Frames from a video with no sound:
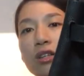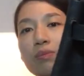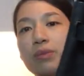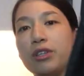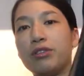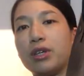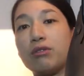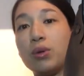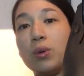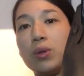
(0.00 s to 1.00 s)
not perfect,
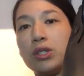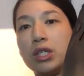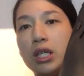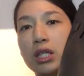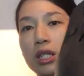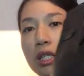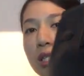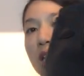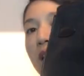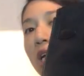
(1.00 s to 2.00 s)
of course, and
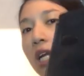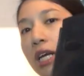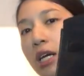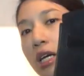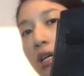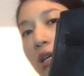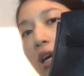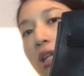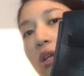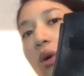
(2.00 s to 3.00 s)
it's like
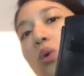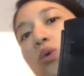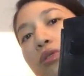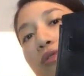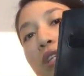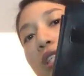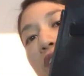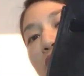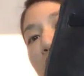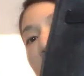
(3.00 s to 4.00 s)
an old
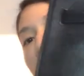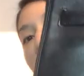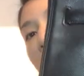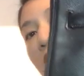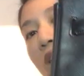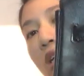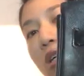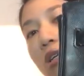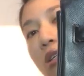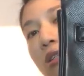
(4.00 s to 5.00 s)
vintage. It's not
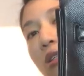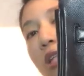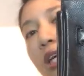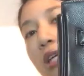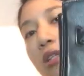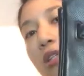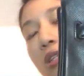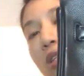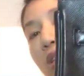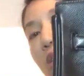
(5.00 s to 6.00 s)
like a
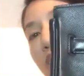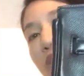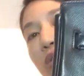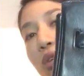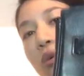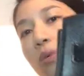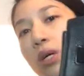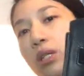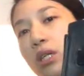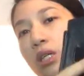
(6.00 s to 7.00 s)
close to new
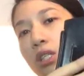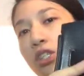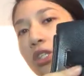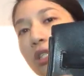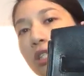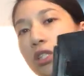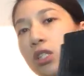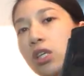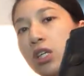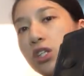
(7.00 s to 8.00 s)
one. The condition
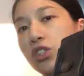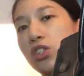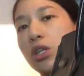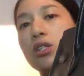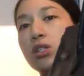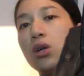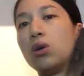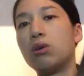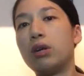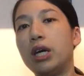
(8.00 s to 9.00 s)
is just
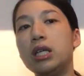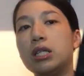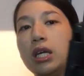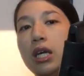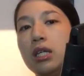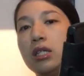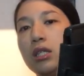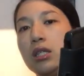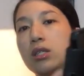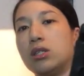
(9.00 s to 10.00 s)
all right, and
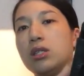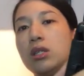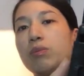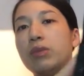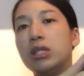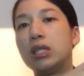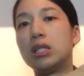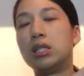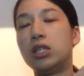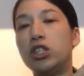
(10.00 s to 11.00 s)
there's some missing
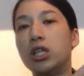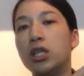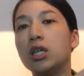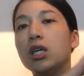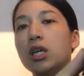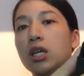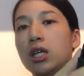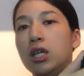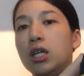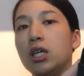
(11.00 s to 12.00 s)
stitching
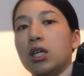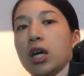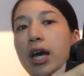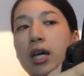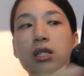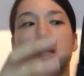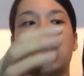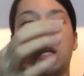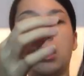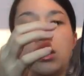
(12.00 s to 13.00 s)
here, and
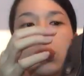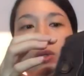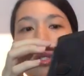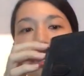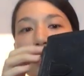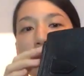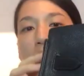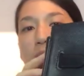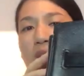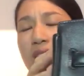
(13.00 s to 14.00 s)
you'll see
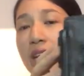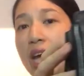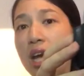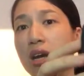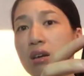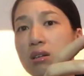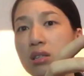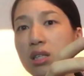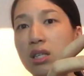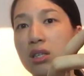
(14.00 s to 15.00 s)
some tear
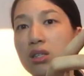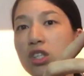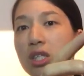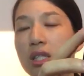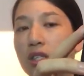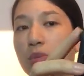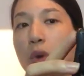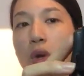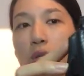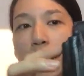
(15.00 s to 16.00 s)
here, just
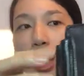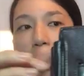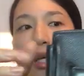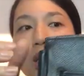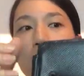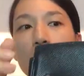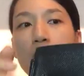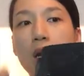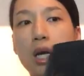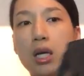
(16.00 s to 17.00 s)
small tear,
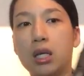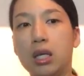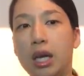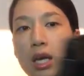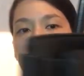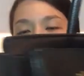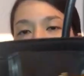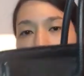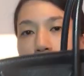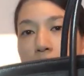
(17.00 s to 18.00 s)

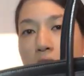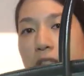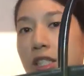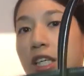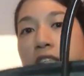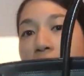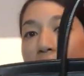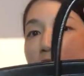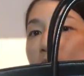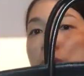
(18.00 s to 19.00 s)
and I think it's
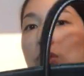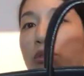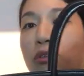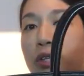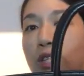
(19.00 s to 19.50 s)
acceptable for